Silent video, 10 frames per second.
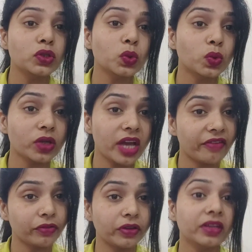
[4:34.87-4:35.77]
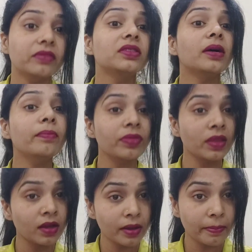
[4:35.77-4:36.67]
so you have to give some
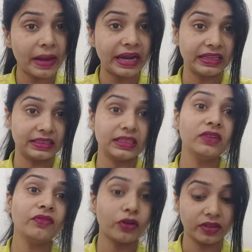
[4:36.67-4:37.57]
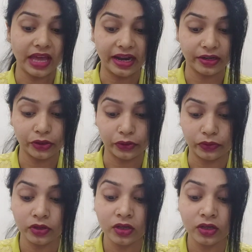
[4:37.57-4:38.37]
medicine for that too.